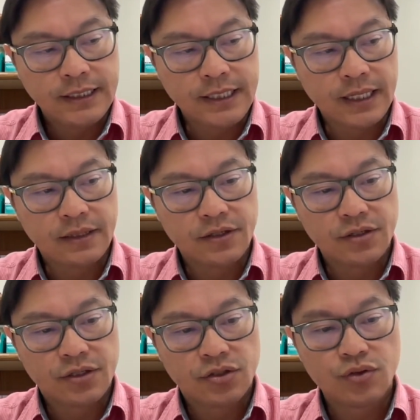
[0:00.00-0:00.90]
is that
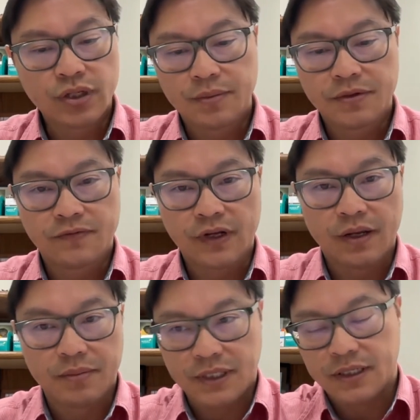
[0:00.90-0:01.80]
there's two types of
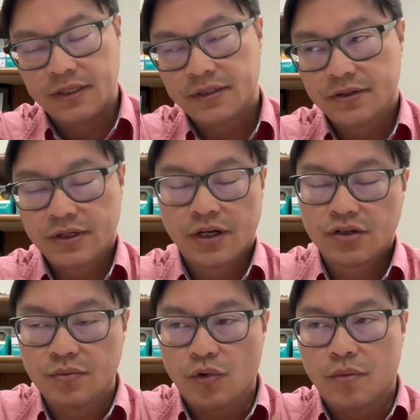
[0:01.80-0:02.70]
diabetes. There's
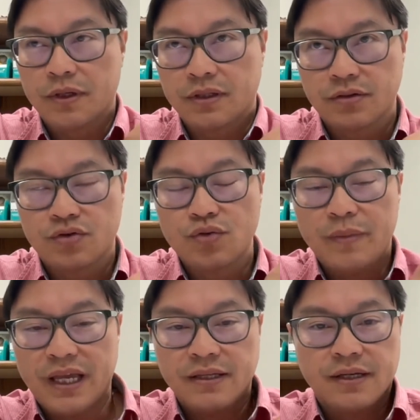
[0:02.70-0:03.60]
actually more, but the two
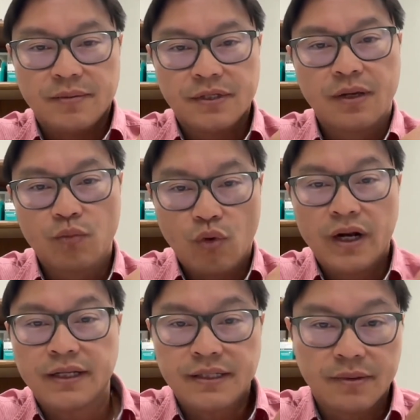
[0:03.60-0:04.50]
main types, type
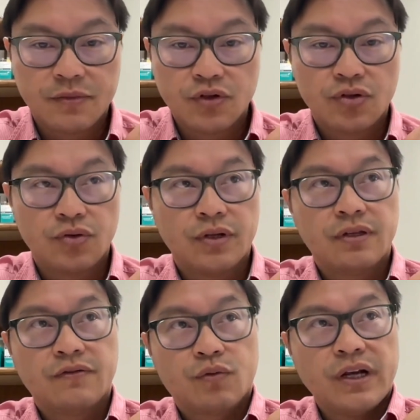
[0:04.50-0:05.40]
one and type two, and
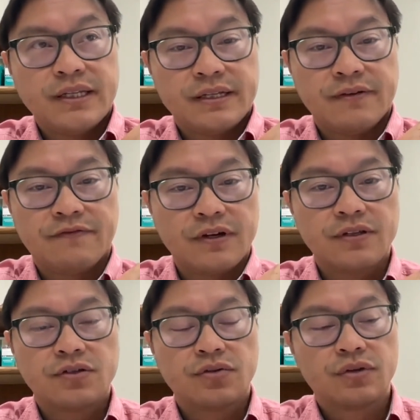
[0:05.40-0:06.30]
they're quite
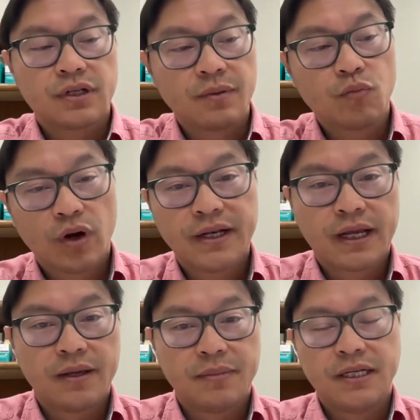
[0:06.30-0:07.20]
different. So in type one
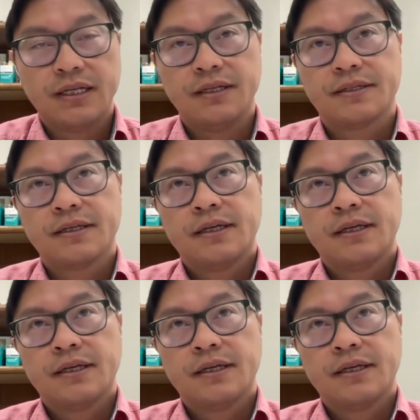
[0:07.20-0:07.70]
diabetes,